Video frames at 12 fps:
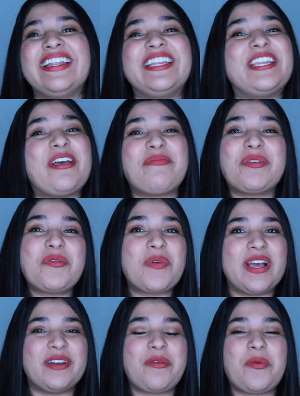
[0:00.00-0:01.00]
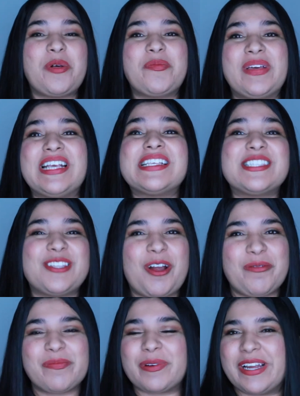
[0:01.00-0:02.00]
Number one will be
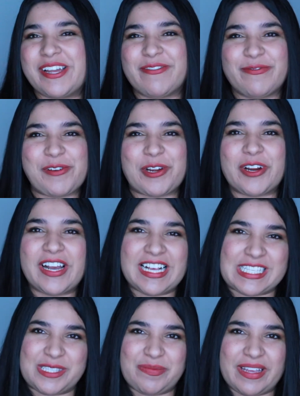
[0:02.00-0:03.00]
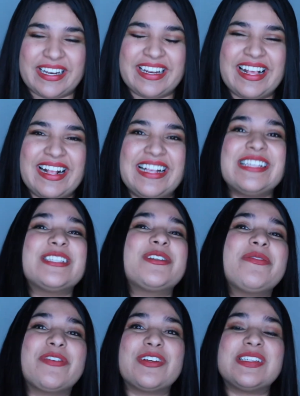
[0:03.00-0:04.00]
start praying for your husband.
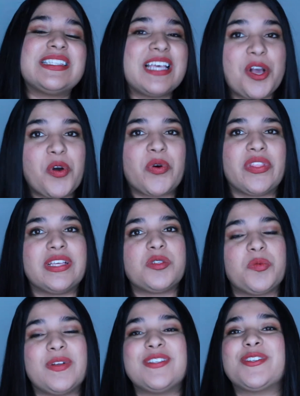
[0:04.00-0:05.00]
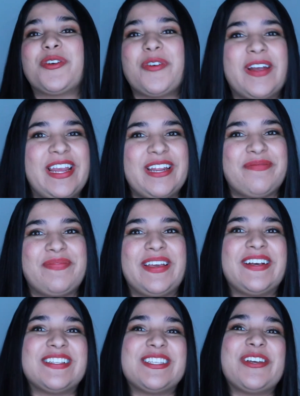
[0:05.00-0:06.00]
So if you're single, this one's great
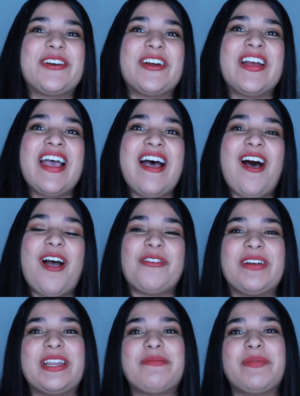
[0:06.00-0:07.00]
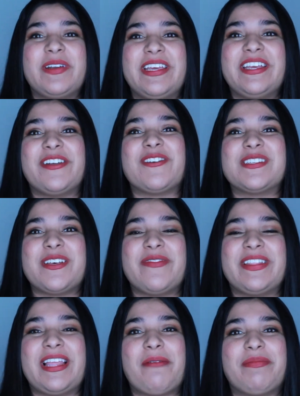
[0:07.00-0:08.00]
because you're already putting
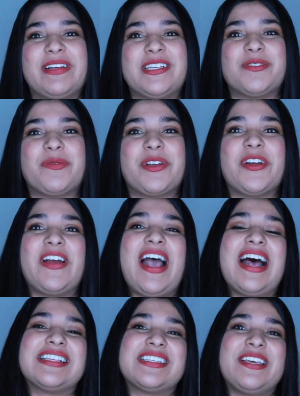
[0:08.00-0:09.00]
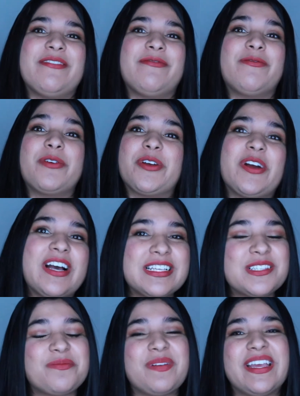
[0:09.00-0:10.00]
yourself in that place where you're asking for your
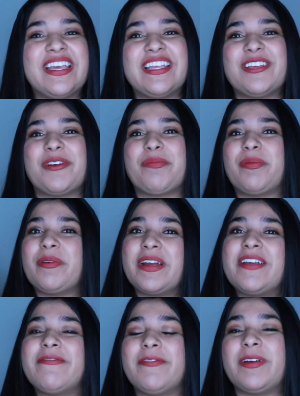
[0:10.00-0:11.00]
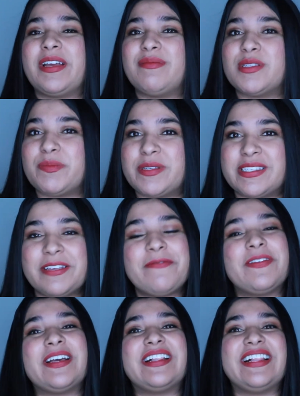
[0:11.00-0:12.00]
husband, you're praying for him
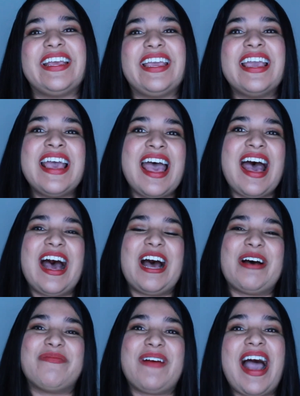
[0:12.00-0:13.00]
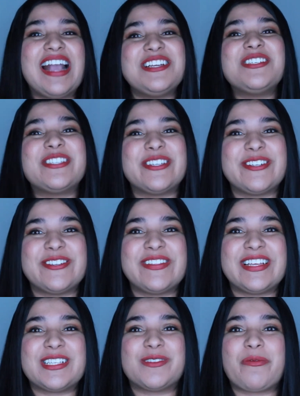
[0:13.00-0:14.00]
specifically. I used to do
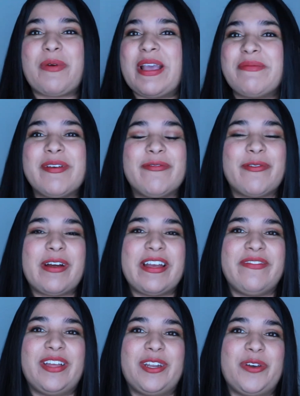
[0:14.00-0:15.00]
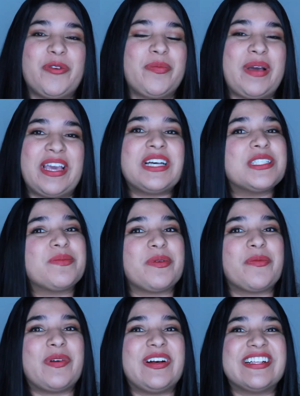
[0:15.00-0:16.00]
this way before I even knew who my
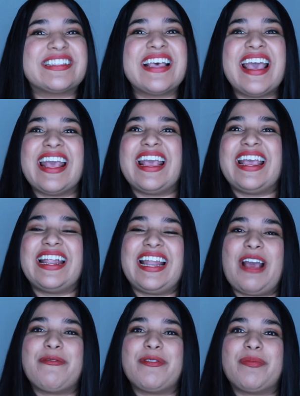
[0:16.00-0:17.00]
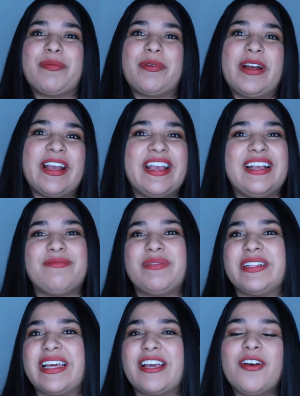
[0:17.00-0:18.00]
husband was, and I would pray and
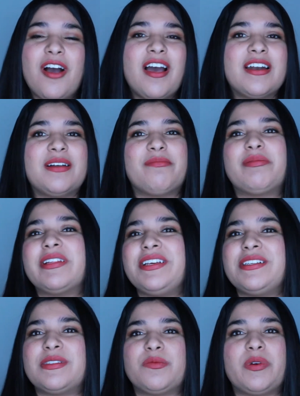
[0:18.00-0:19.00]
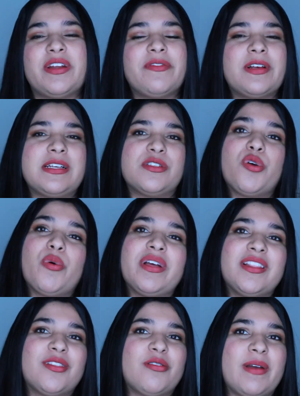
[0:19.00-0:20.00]
be like, God, please, whatever he's
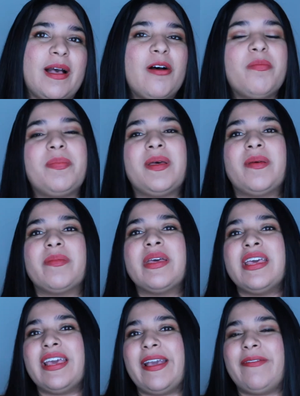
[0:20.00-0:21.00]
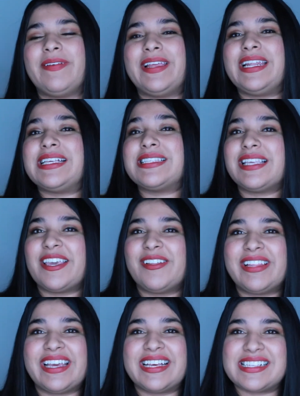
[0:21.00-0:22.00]
going through, help him. If he needs
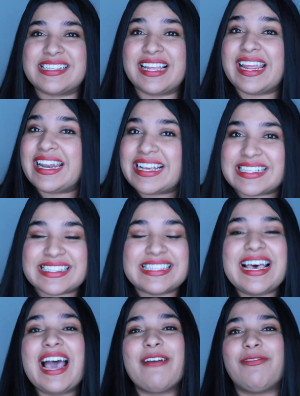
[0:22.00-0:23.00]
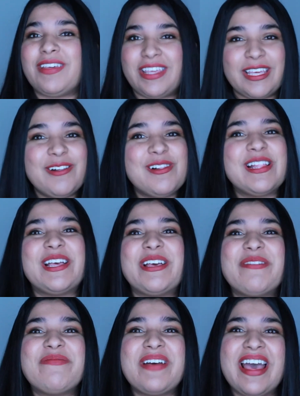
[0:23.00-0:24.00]
healing in his life, heal
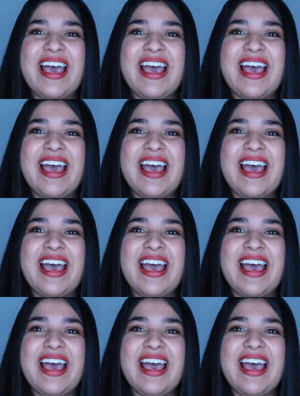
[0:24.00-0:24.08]
him,